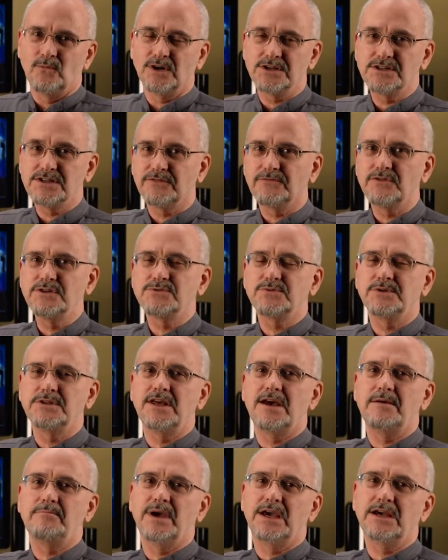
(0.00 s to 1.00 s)
What difference
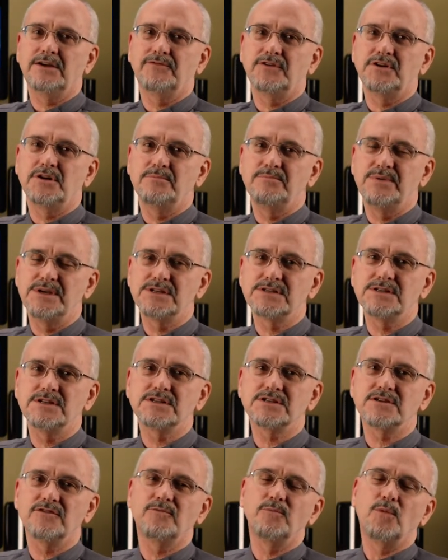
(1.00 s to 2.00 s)
would that make for your
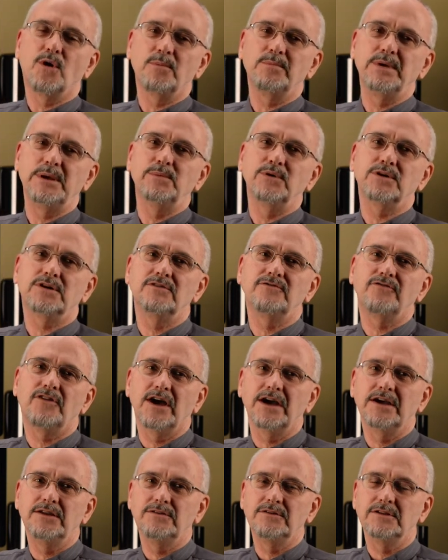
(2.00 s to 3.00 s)
business if more people could
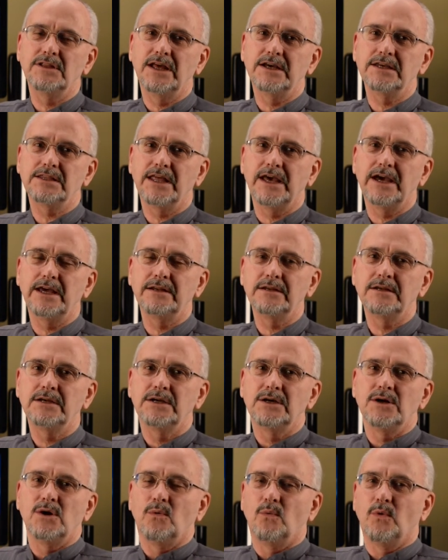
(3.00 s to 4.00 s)
find you like that?
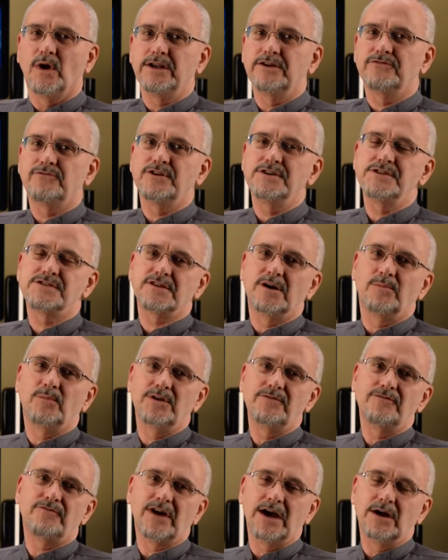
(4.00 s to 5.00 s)
What if when
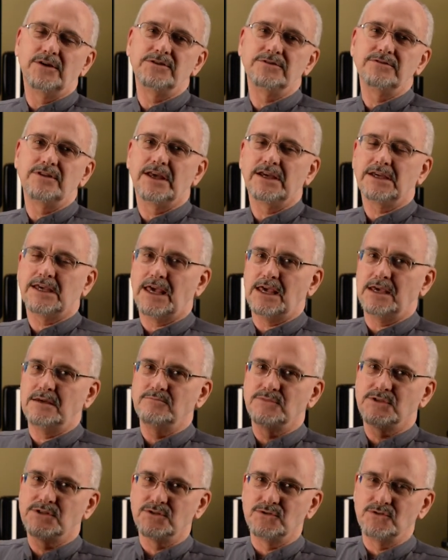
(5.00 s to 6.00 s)
someone found you, they
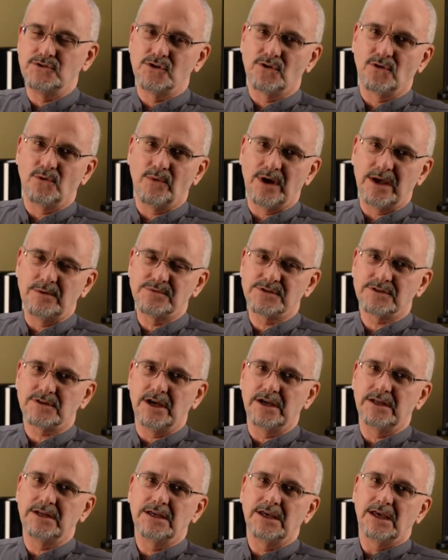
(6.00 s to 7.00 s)
came to your
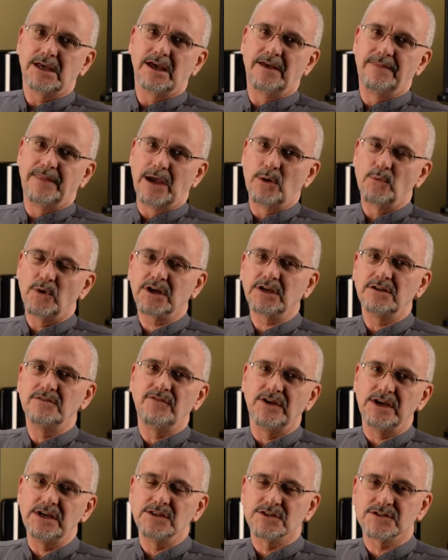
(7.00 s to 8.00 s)
website and they were
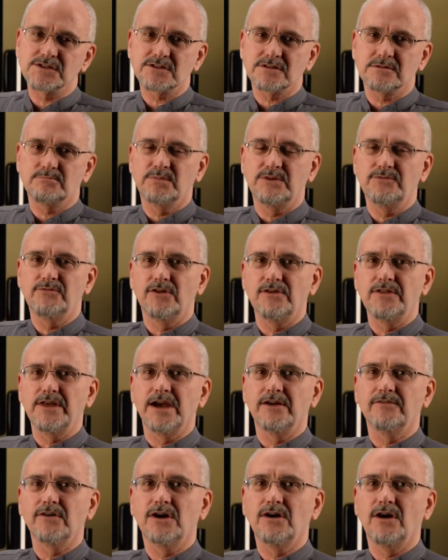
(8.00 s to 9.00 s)
convinced before
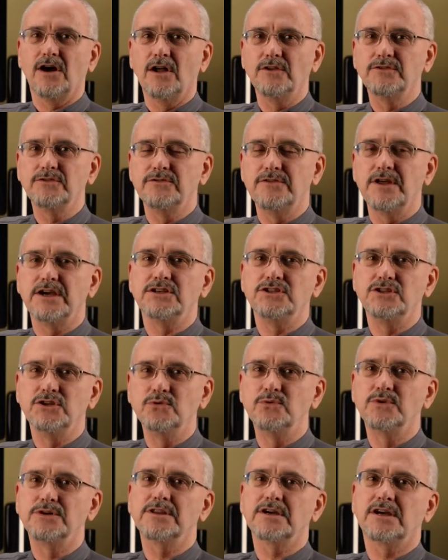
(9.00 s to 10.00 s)
they ever called you that
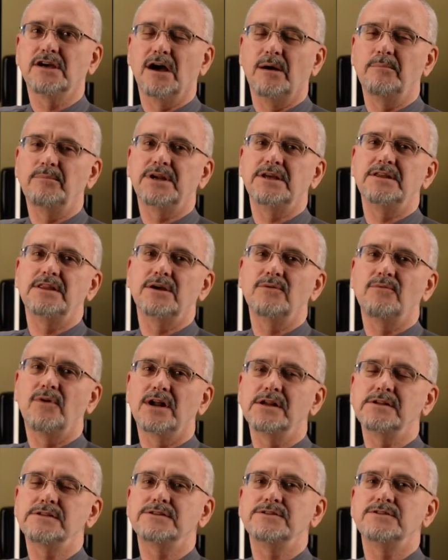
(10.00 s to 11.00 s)
you were the company they
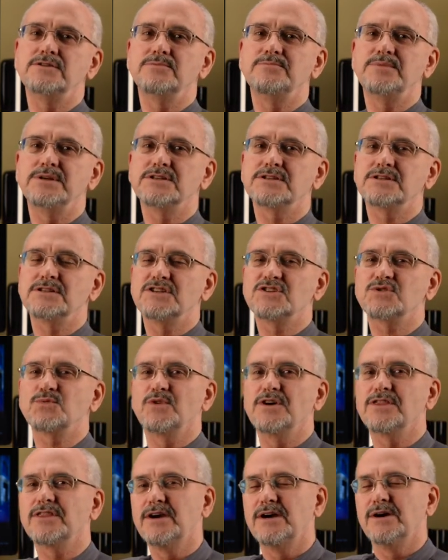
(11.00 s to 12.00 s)
wanted to do
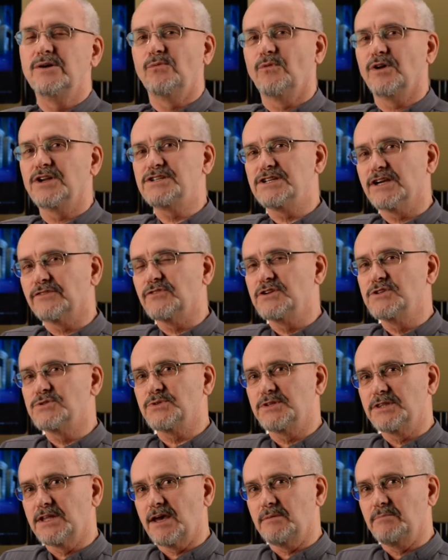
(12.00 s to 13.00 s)
business with? What
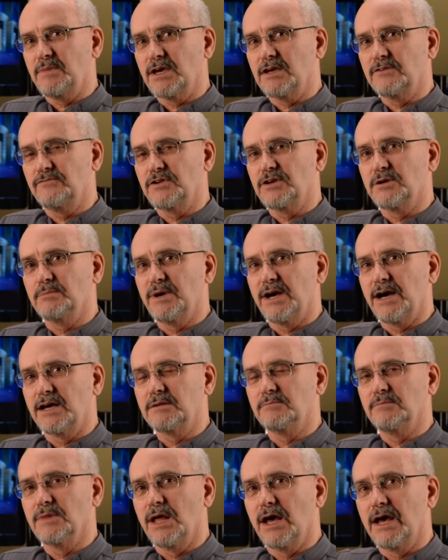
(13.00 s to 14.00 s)
difference would that make for your
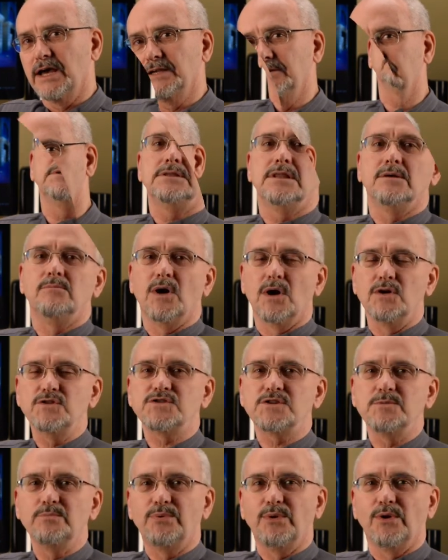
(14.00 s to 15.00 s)
bottom line? The
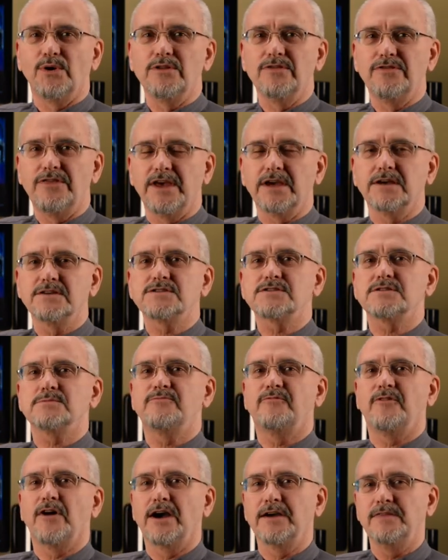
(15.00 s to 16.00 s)
most important thing is
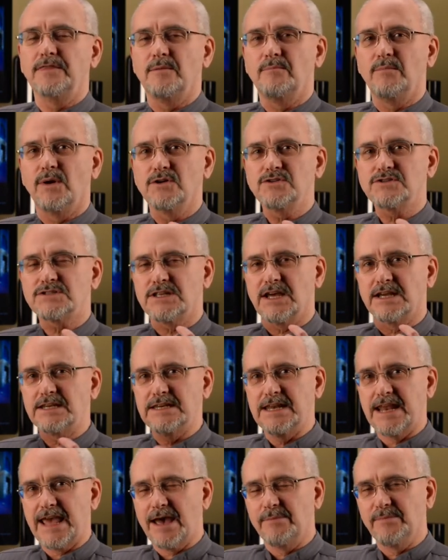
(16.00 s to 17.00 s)
to find the most
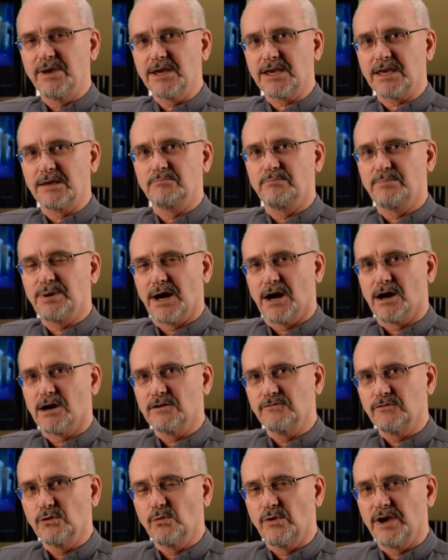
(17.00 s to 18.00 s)
dynamic and
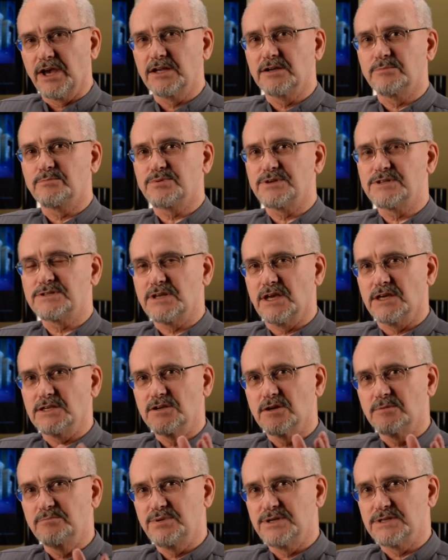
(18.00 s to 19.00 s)
powerful way to
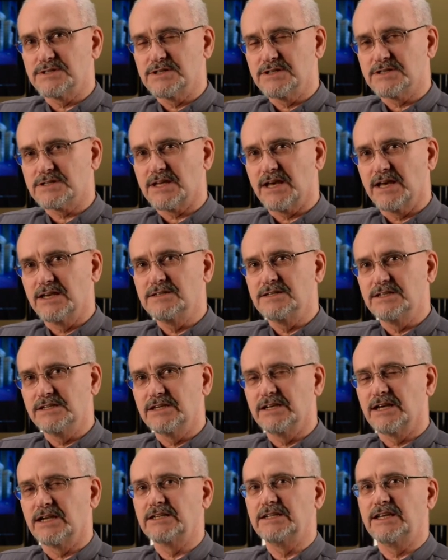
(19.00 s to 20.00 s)
present your business
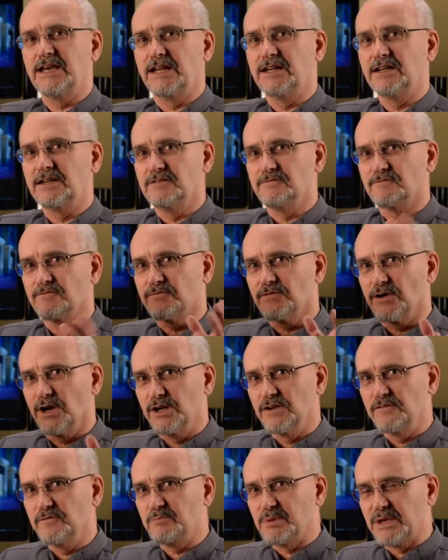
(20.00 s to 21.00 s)
idea and get it in
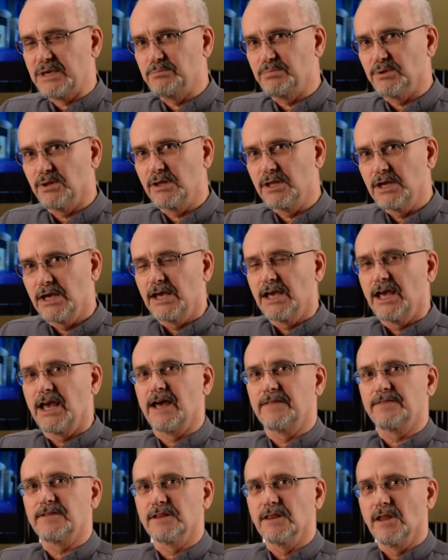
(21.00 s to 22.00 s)
front of people
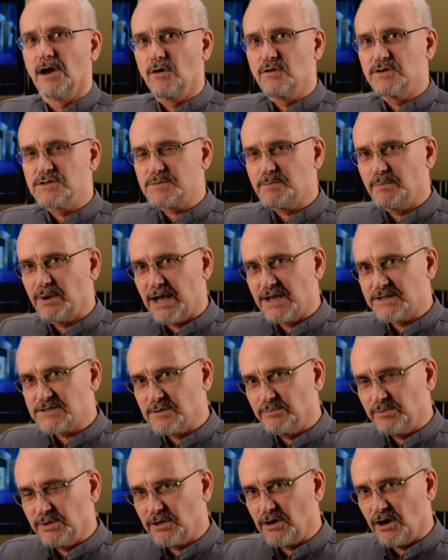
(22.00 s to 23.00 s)
at the lowest
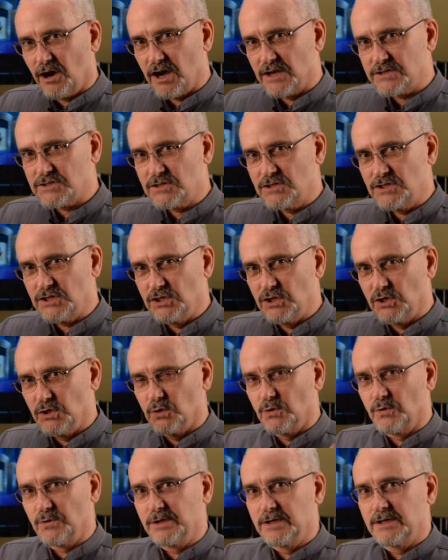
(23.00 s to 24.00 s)
possible cost to
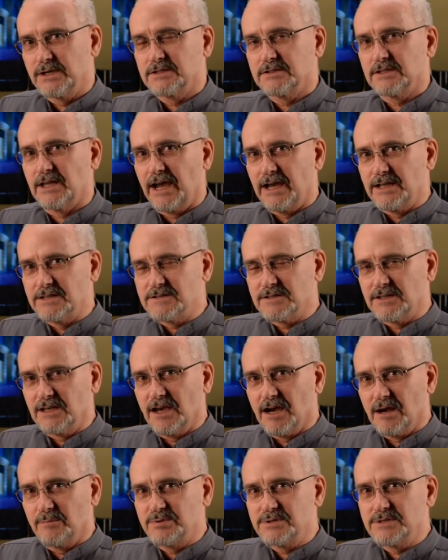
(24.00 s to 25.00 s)
you. That's
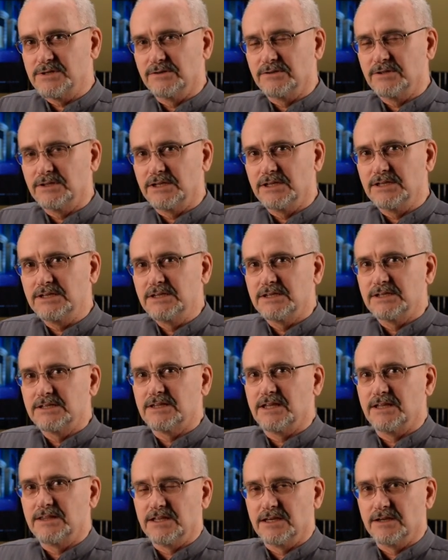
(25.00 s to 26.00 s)
the opportunity
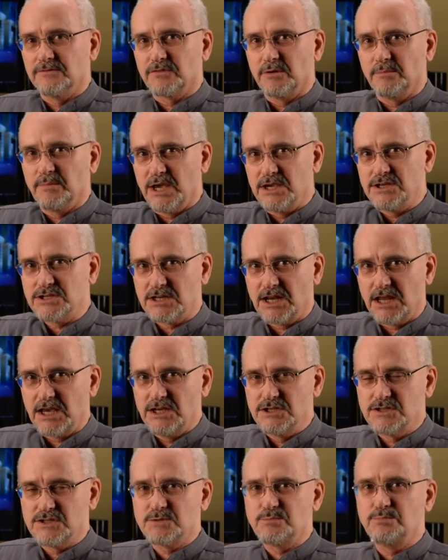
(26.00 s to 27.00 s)
that the information
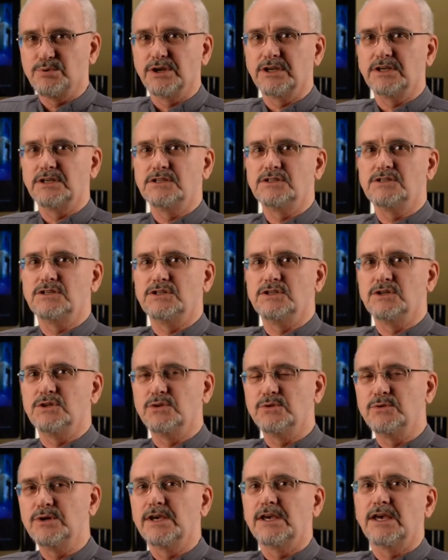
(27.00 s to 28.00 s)
age is bringing to
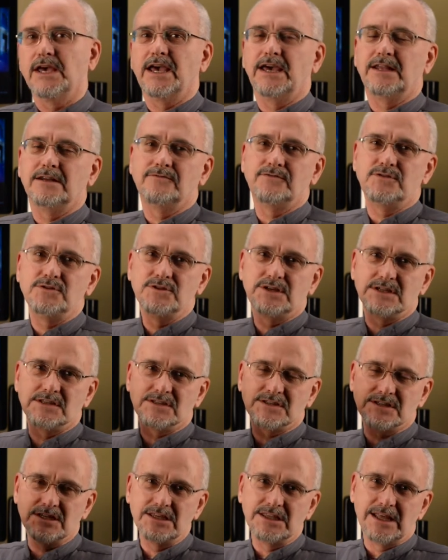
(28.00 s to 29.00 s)
you. And if you
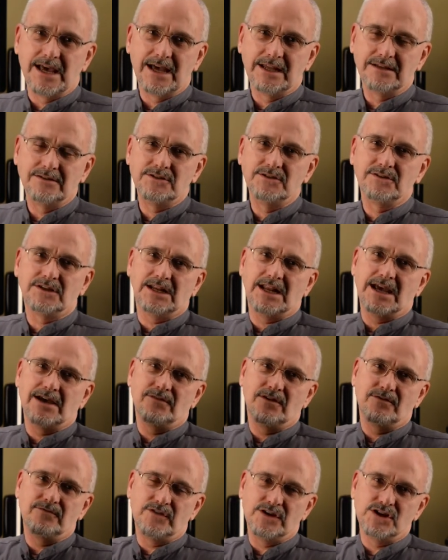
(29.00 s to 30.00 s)
can see that, you can
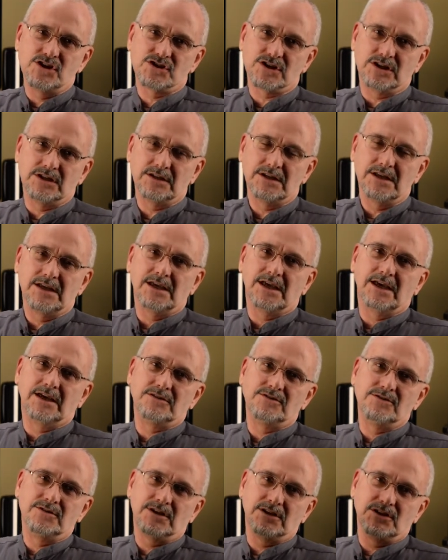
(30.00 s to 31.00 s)
have a vision
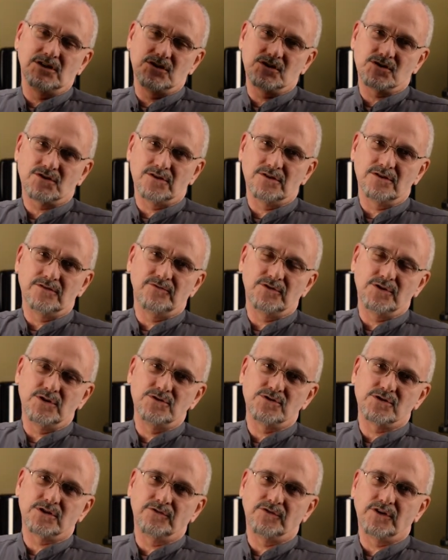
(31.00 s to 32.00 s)
and you can ensure the
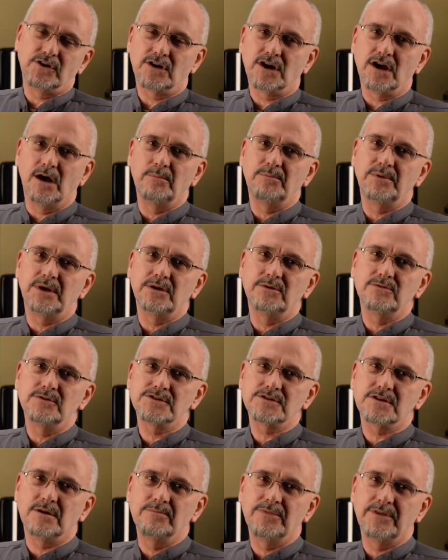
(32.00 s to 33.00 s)
future of your company
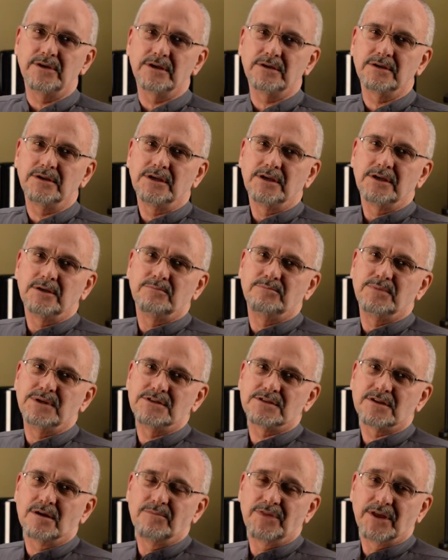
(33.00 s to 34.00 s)
will
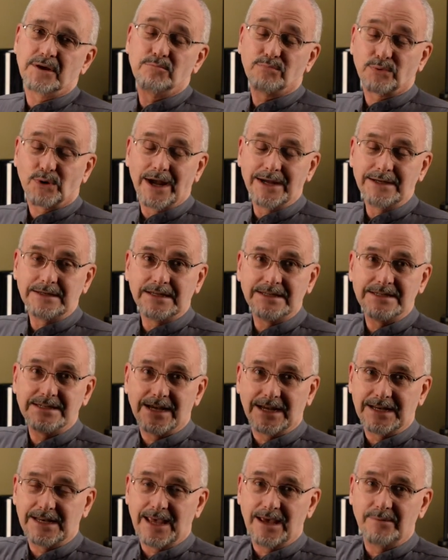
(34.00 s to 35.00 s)
be something bright
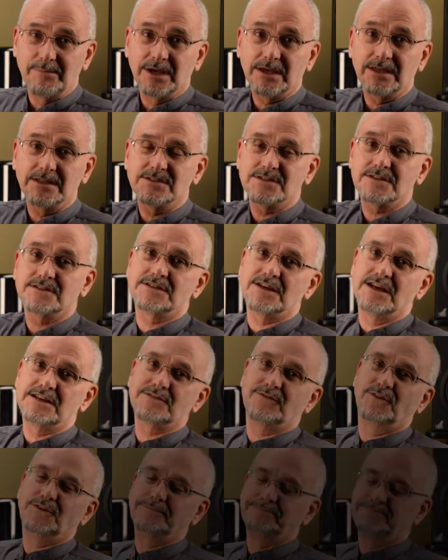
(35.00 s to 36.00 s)
and dynamic and successful.